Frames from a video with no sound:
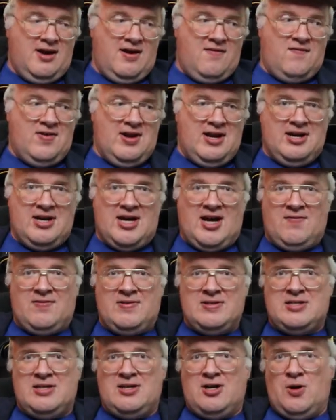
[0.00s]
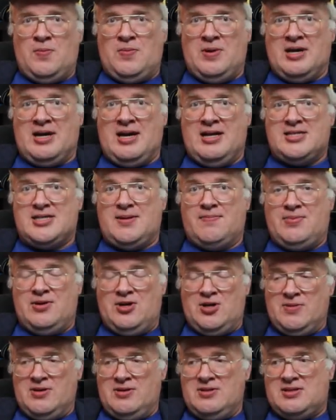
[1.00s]
Finland obviously open against the
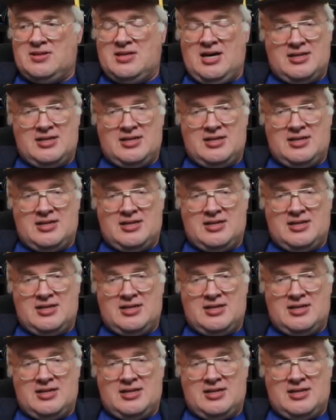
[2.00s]
Boomers.